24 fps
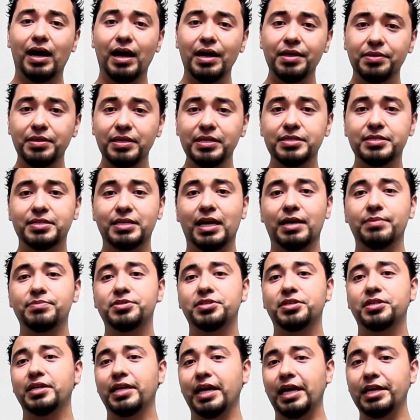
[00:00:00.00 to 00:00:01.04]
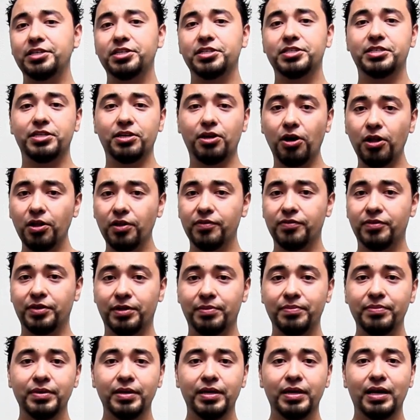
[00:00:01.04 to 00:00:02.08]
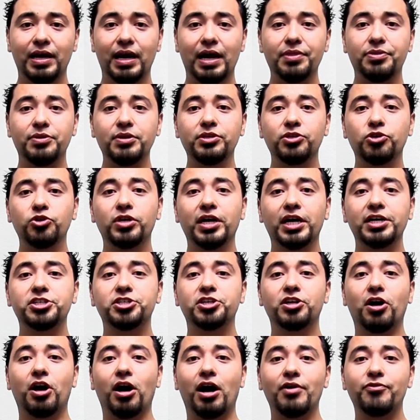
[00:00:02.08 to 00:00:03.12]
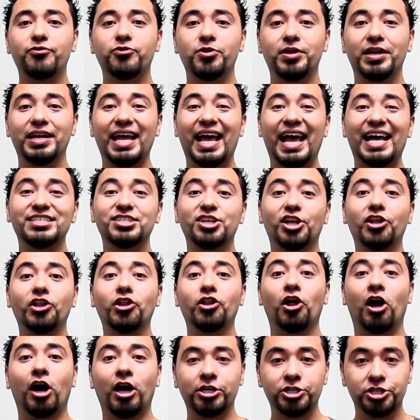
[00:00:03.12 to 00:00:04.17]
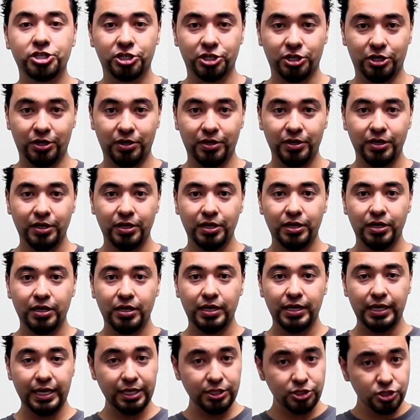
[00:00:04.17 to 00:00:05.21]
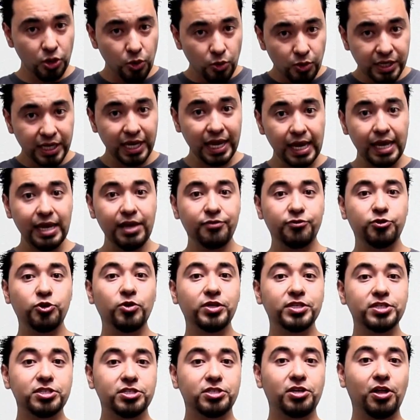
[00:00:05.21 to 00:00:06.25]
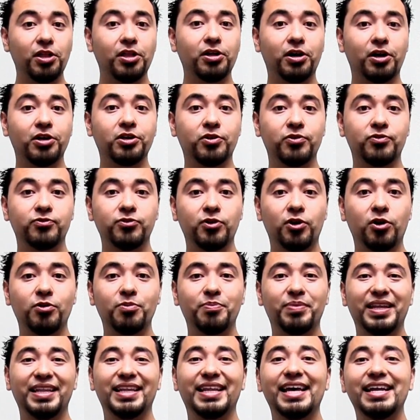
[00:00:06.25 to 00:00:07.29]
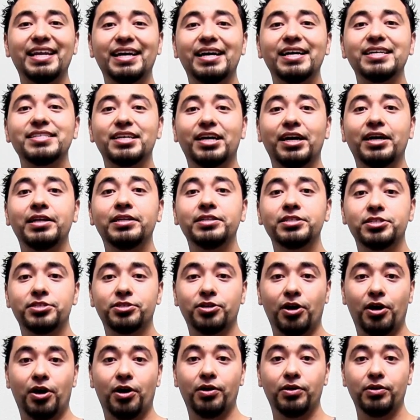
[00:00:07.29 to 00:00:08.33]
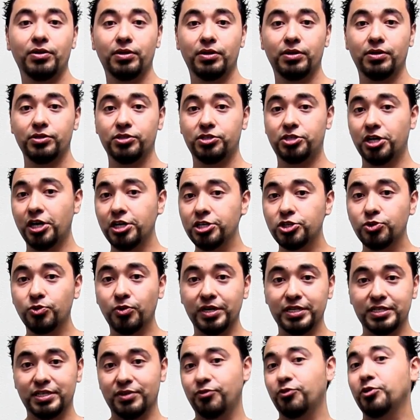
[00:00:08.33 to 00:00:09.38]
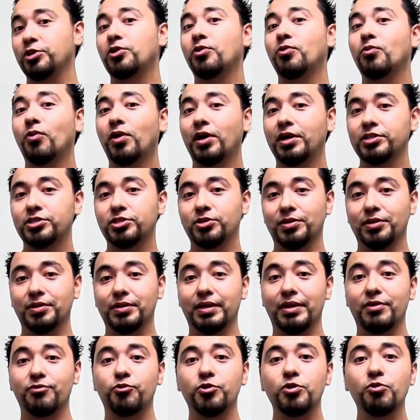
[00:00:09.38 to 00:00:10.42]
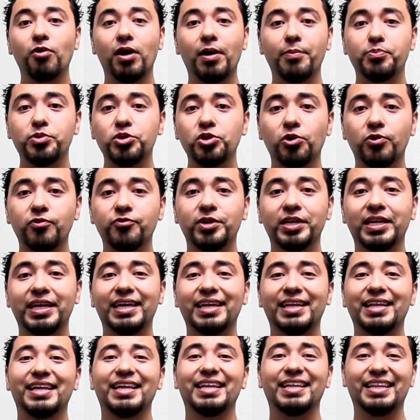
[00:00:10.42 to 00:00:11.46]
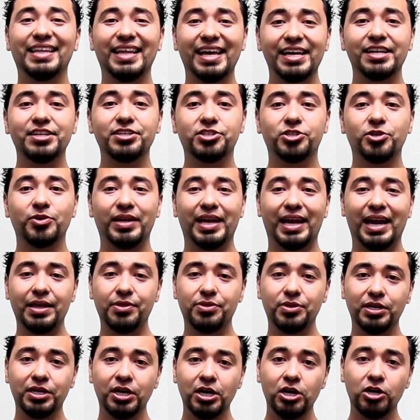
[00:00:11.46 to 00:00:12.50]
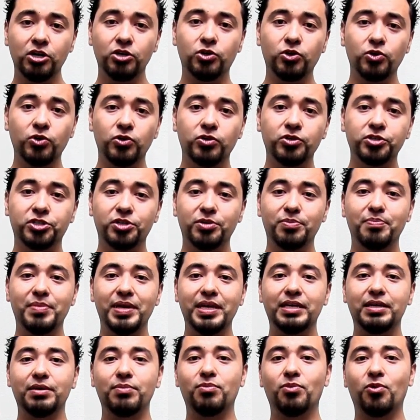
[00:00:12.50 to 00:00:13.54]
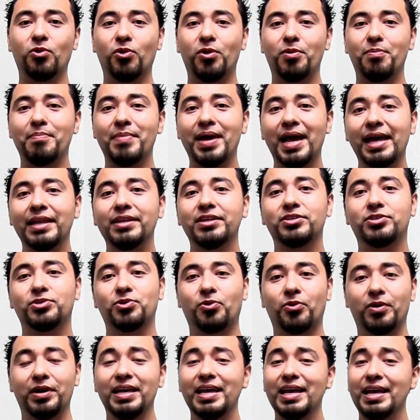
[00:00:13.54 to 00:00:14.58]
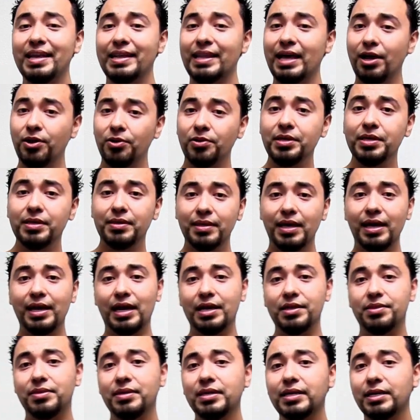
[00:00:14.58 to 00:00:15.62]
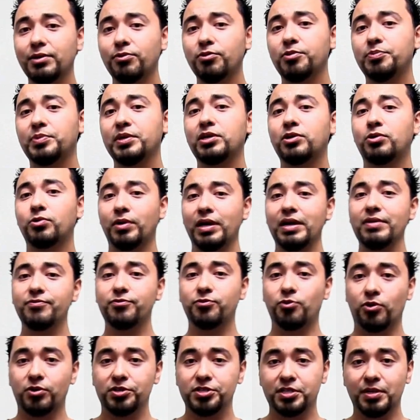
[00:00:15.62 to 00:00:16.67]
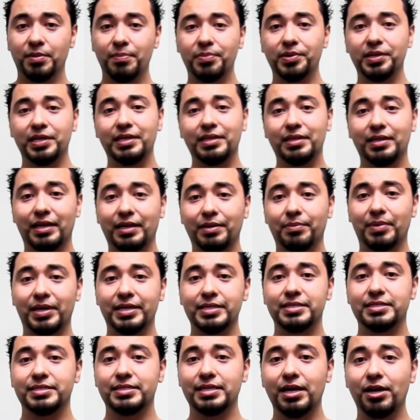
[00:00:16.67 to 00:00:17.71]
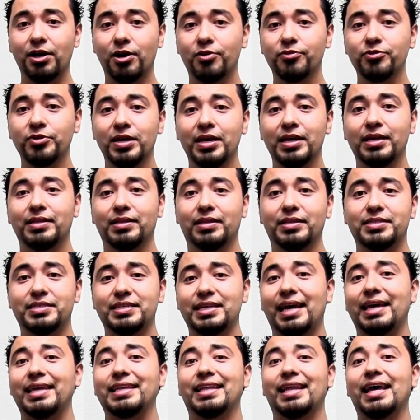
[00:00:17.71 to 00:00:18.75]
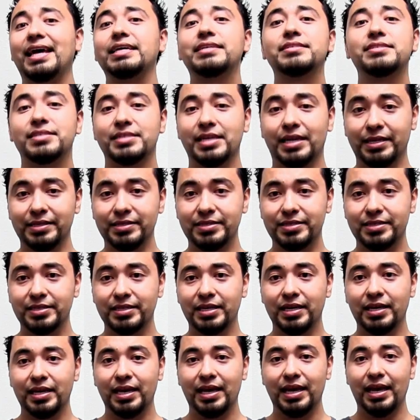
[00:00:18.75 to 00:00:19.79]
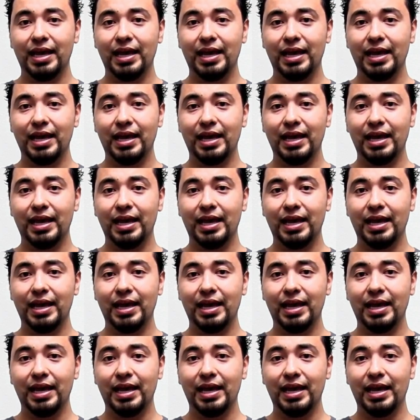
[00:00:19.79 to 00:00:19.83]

I think Samsung, HTC, all of them, I think you guys should offer it as a launcher. It's okay if you install it on your phone, but let us uninstall TouchWiz if we don't want to. If we want pure vanilla, let us do it. And I think Google should make it more mandatory. Not only that, I think it would be great for somebody like myself. Let's say I like Sense,